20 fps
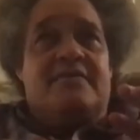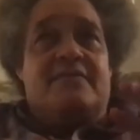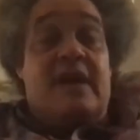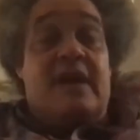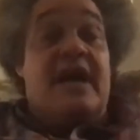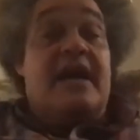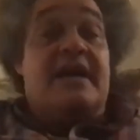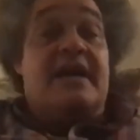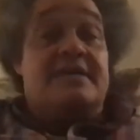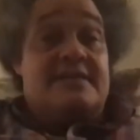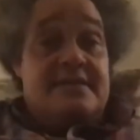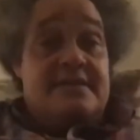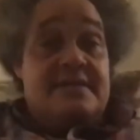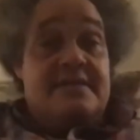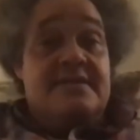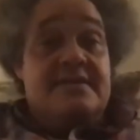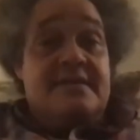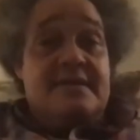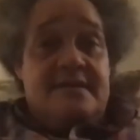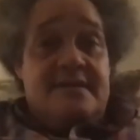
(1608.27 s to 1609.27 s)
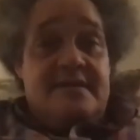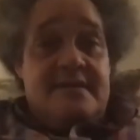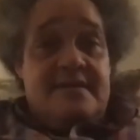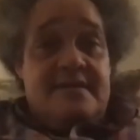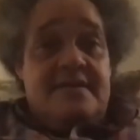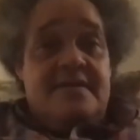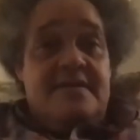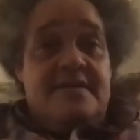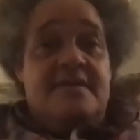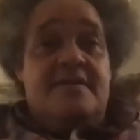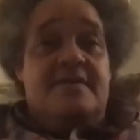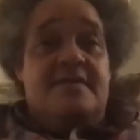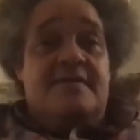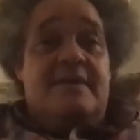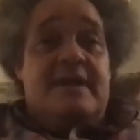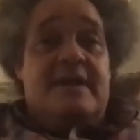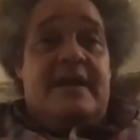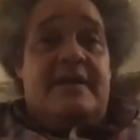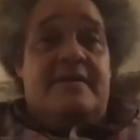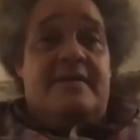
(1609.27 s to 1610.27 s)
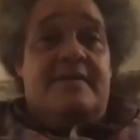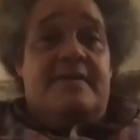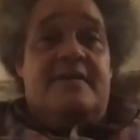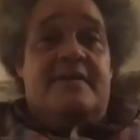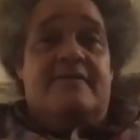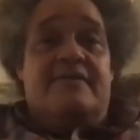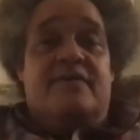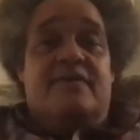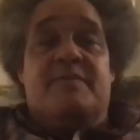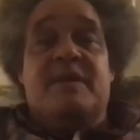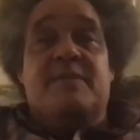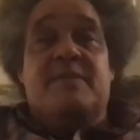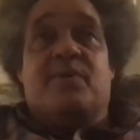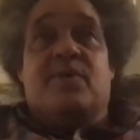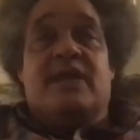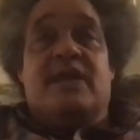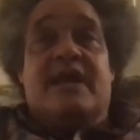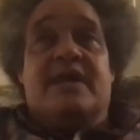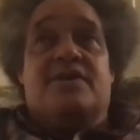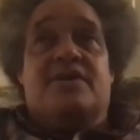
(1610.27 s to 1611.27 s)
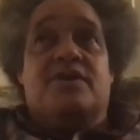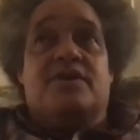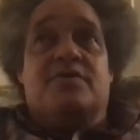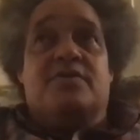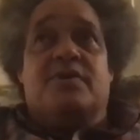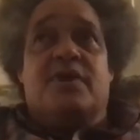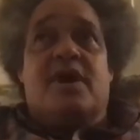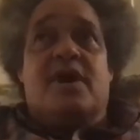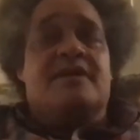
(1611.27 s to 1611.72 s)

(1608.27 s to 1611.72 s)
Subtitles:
a very different society, whereas it's strange here